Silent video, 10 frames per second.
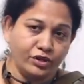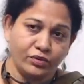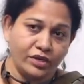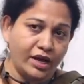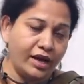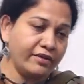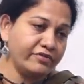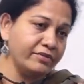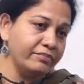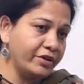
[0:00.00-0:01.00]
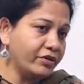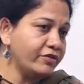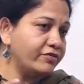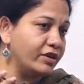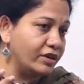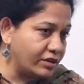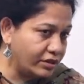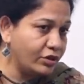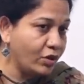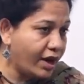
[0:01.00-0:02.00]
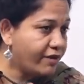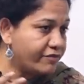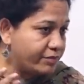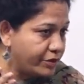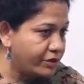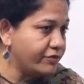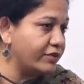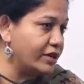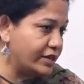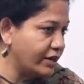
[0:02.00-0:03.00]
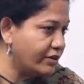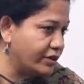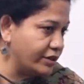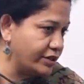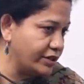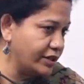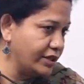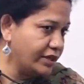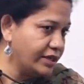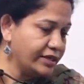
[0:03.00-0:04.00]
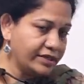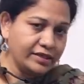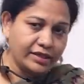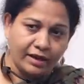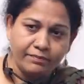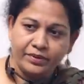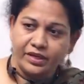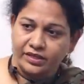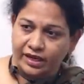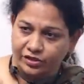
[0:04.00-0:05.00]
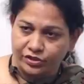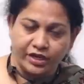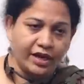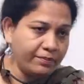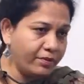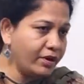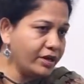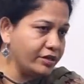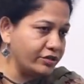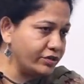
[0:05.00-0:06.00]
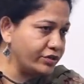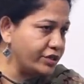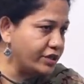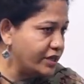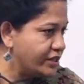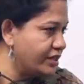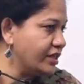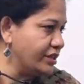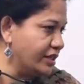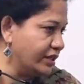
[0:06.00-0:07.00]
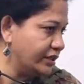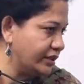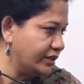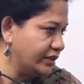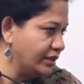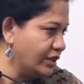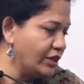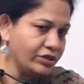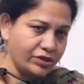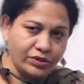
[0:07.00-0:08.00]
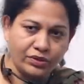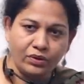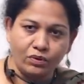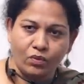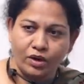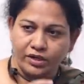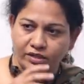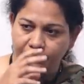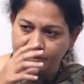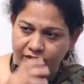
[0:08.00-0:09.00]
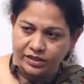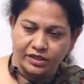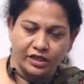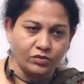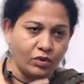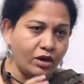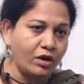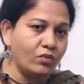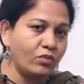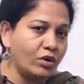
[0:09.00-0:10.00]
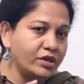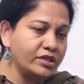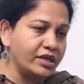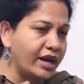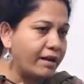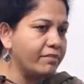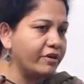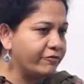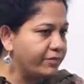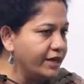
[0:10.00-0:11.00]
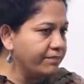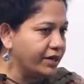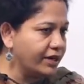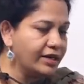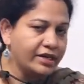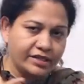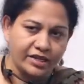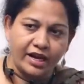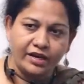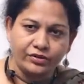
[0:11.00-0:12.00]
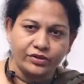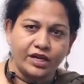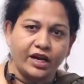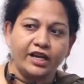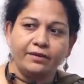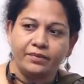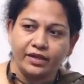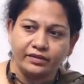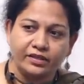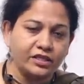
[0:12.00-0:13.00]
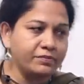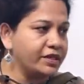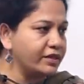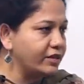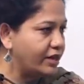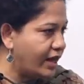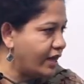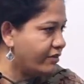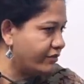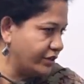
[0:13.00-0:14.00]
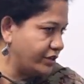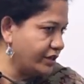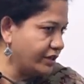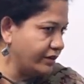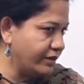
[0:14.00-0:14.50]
you would have beautiful, you have beautiful records. Companies actually appoint social researchers to know what is the percentage, what is the number of people trying to type in this particular language.